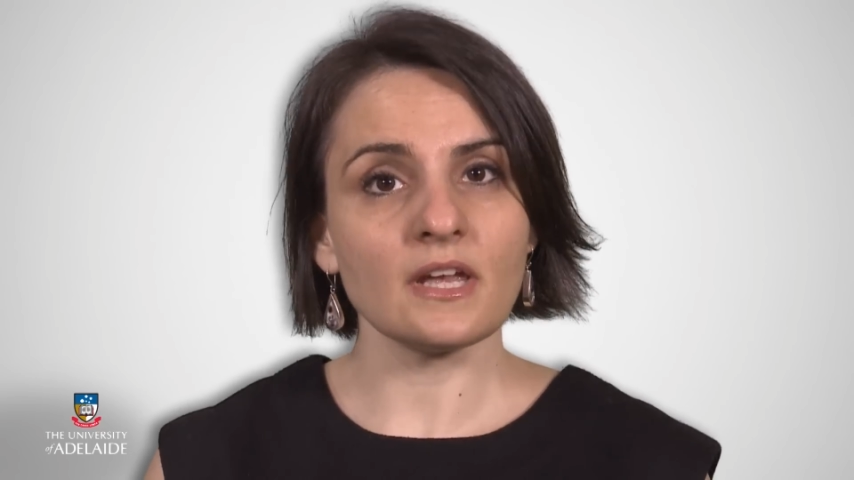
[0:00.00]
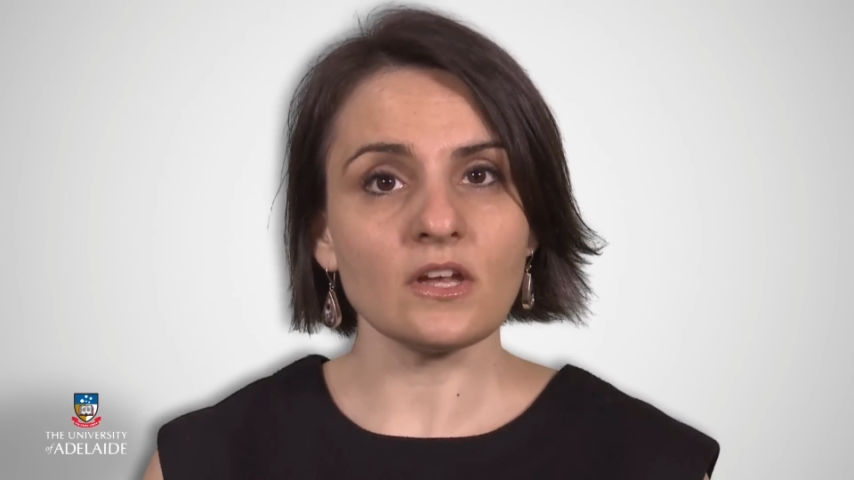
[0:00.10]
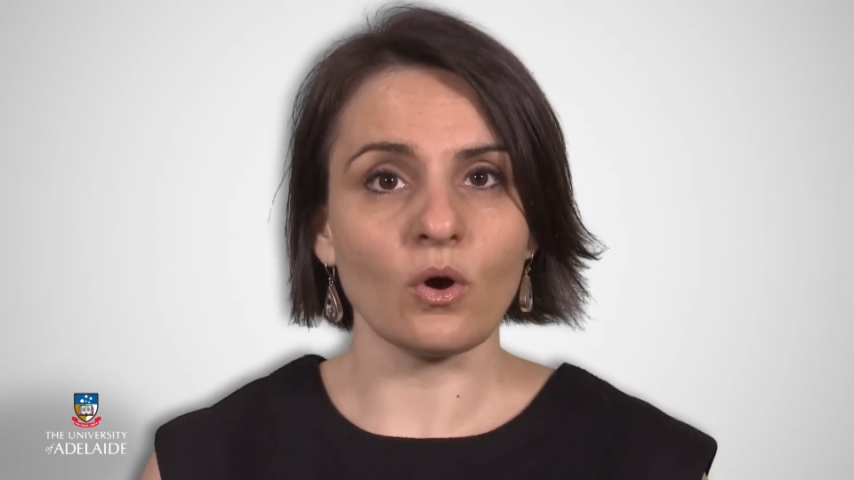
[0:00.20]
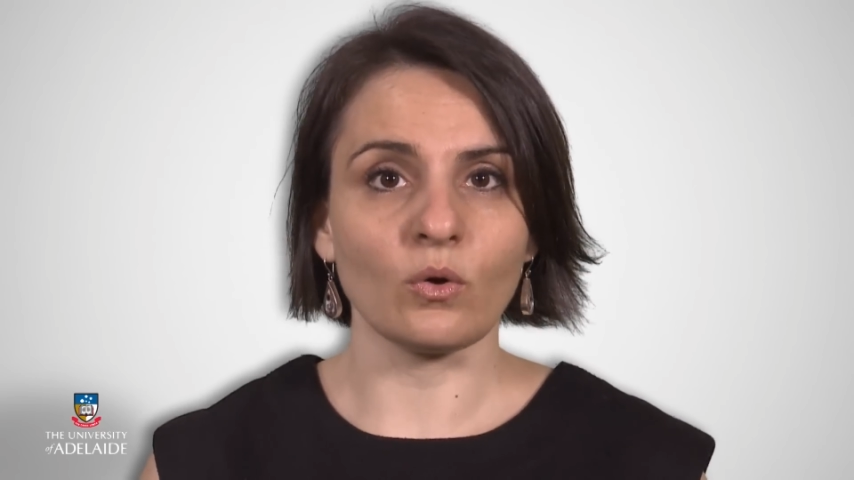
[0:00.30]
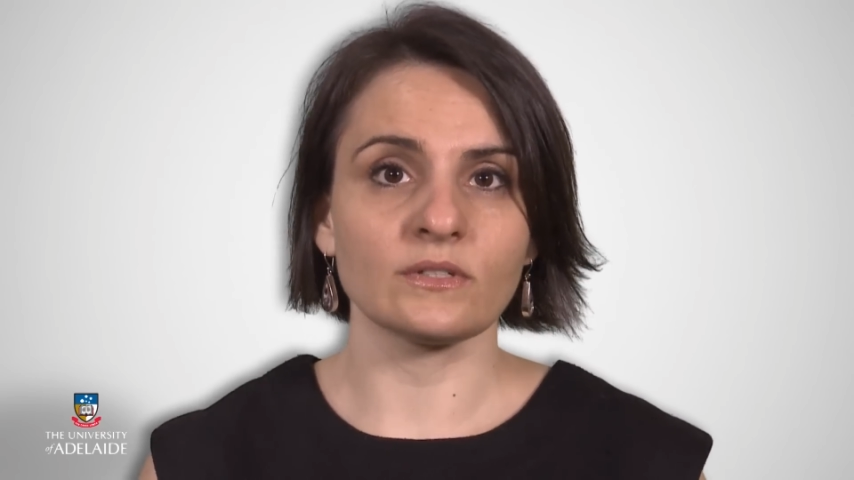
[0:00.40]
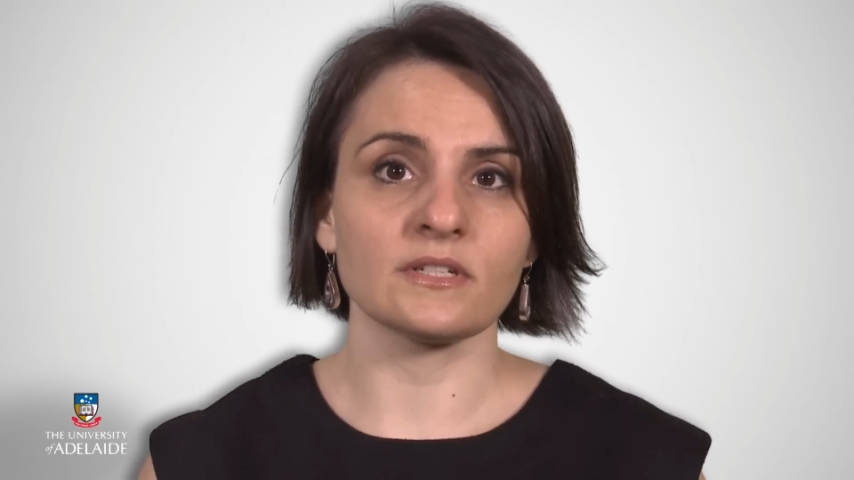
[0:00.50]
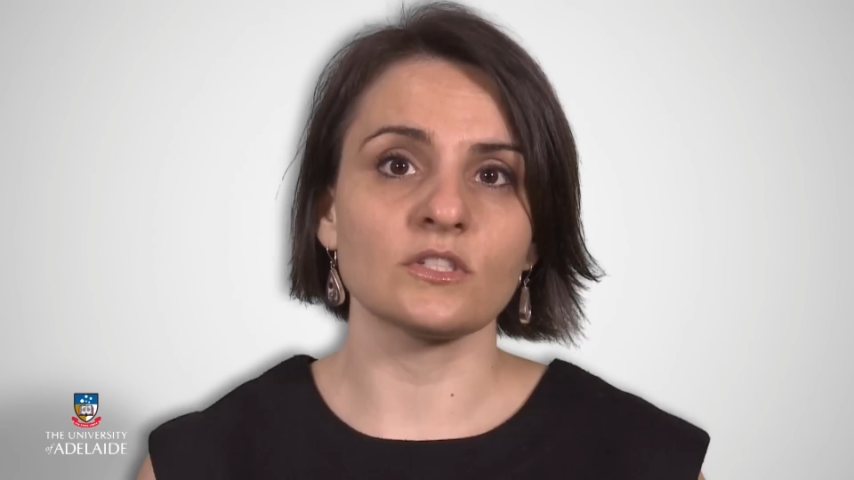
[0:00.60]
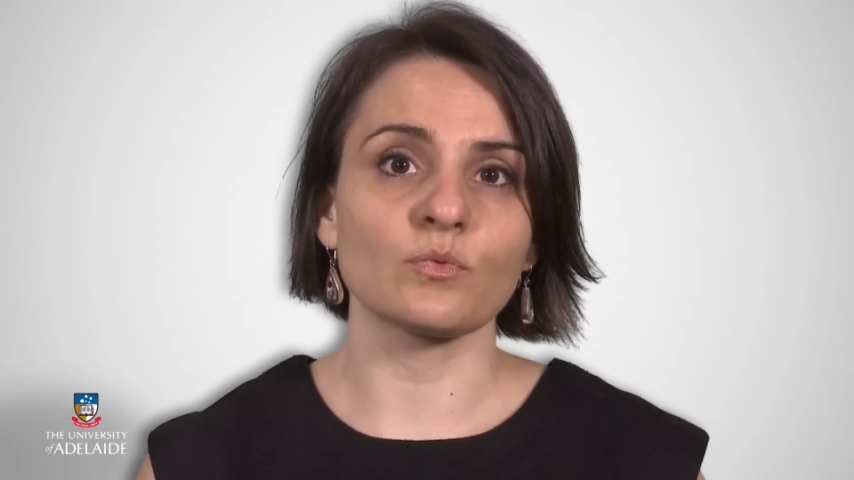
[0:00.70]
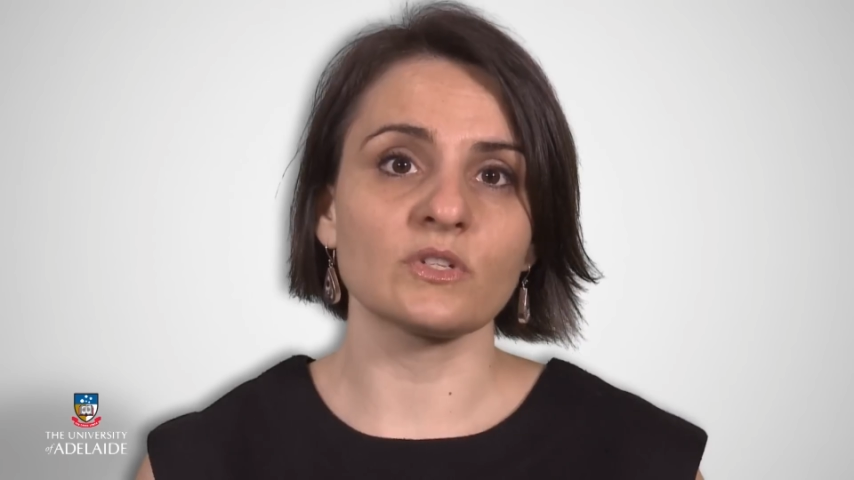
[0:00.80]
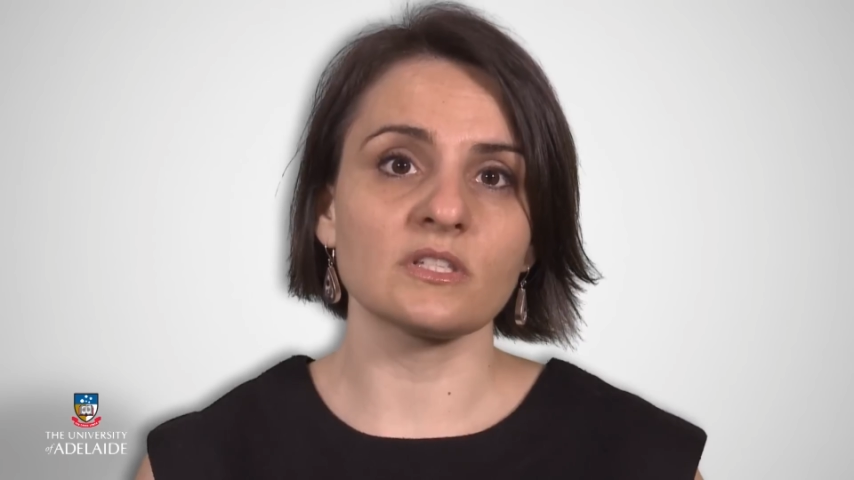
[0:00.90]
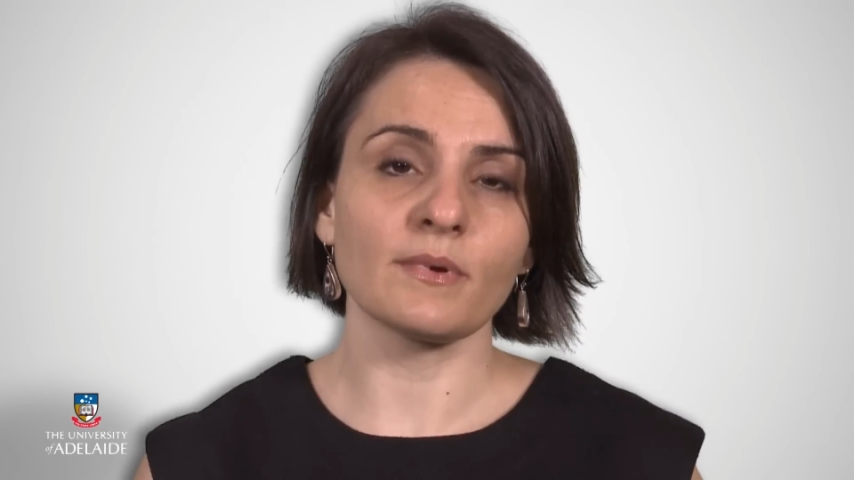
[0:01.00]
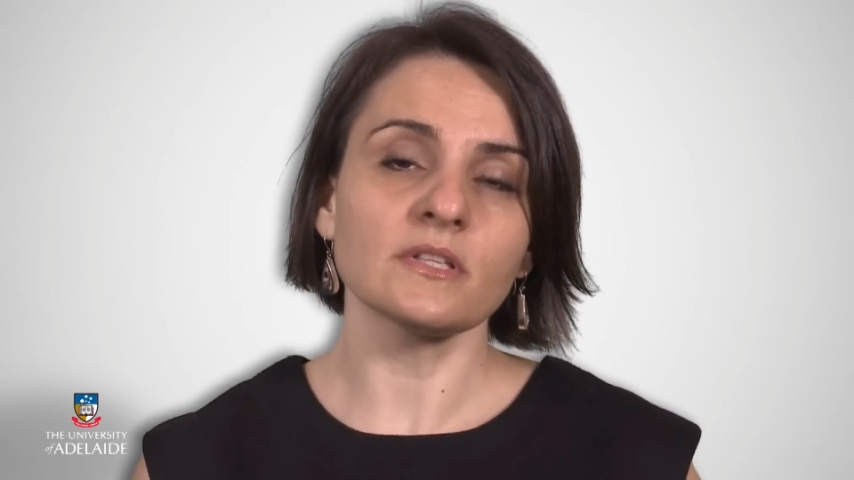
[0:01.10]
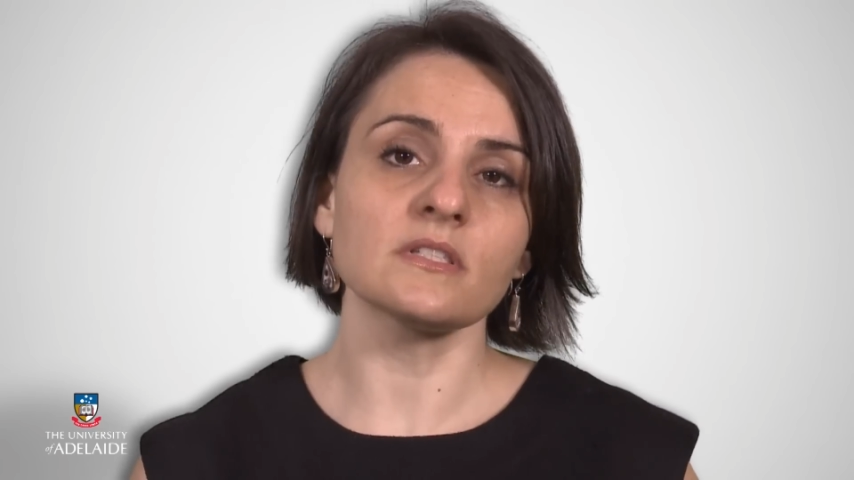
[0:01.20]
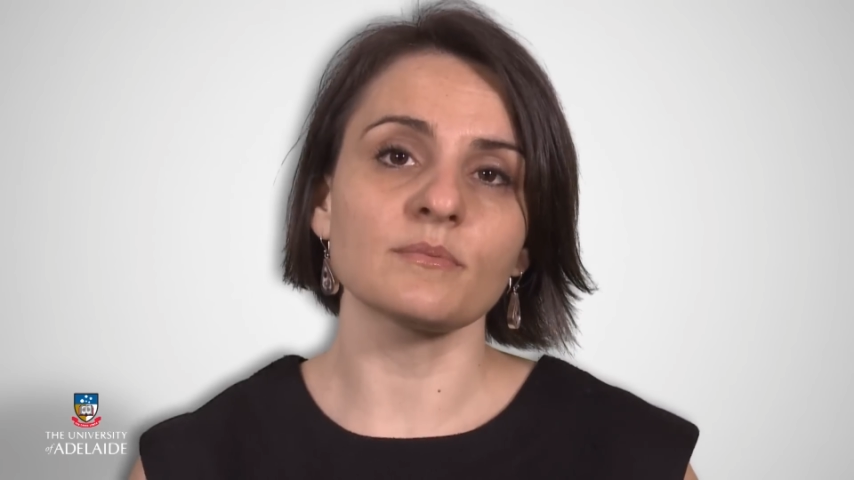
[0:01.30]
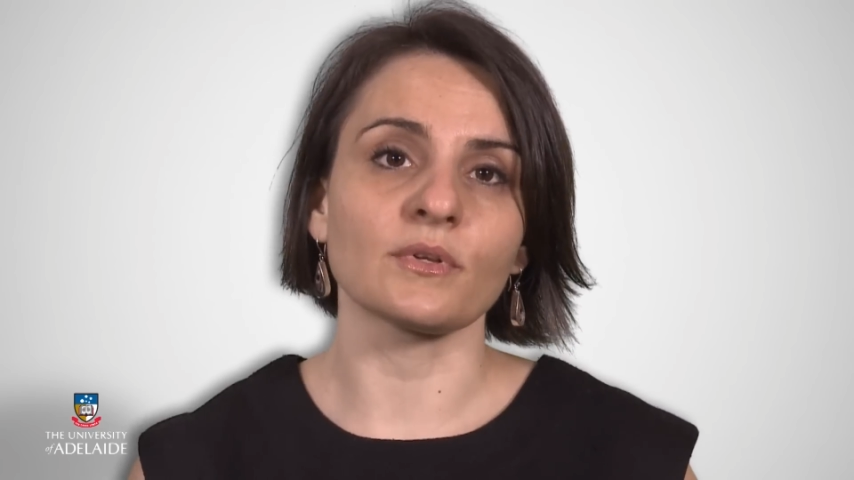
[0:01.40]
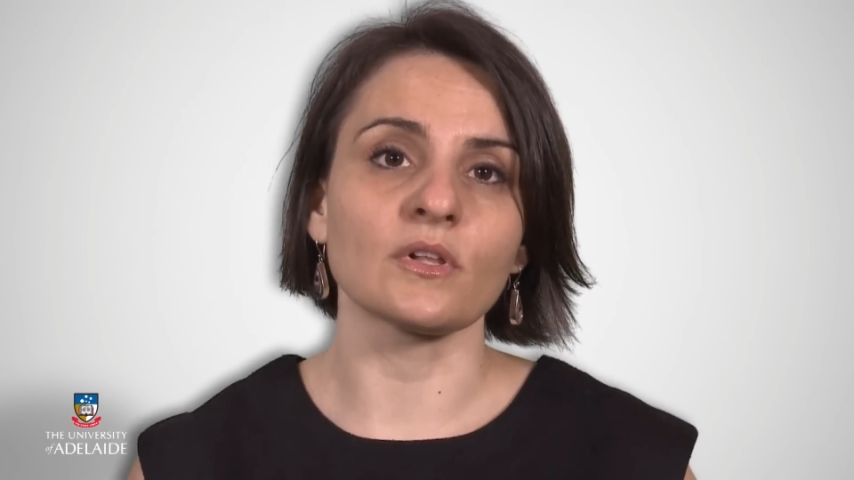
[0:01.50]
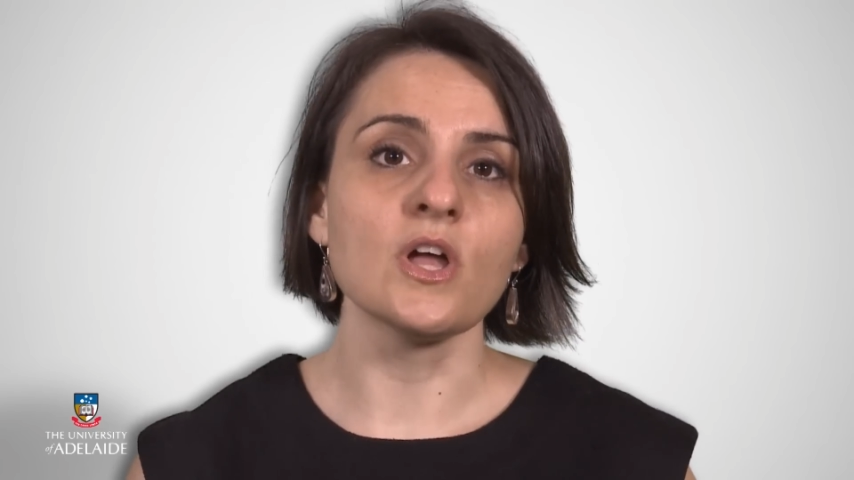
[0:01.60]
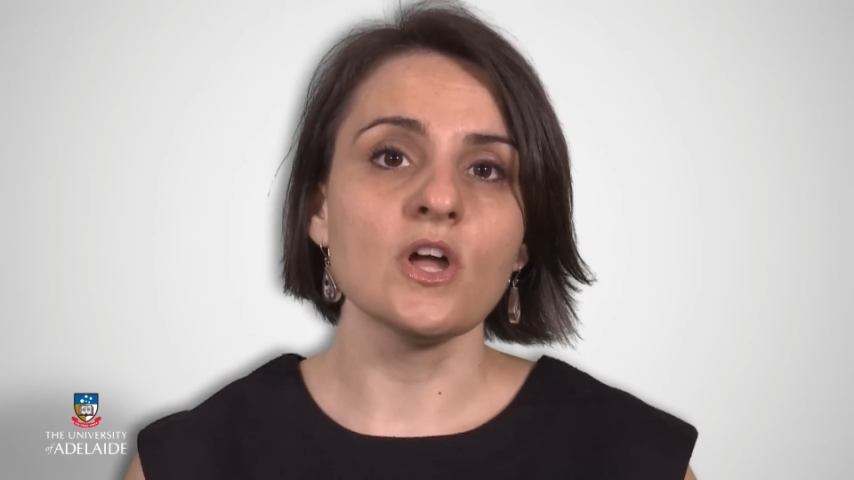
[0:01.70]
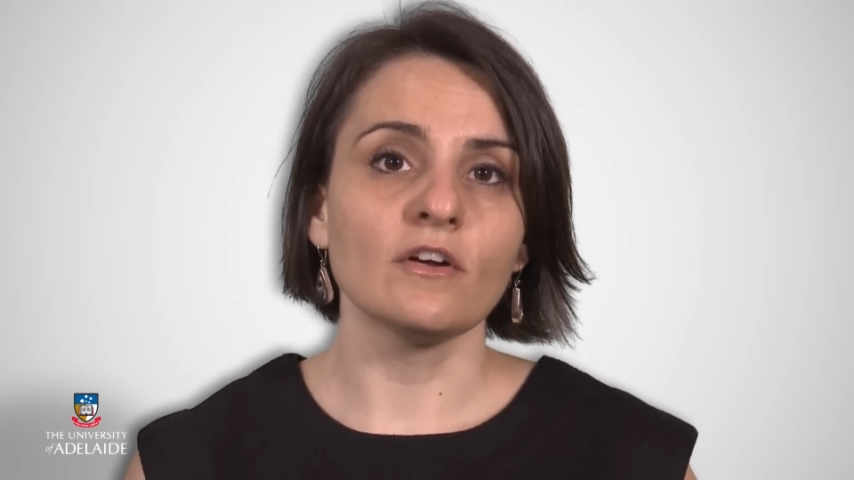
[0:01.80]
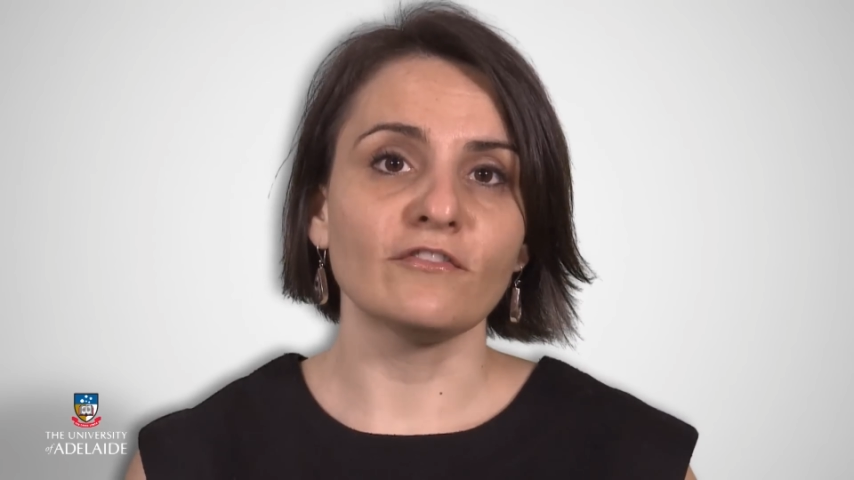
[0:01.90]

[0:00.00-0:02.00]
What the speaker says: stakeholders responsible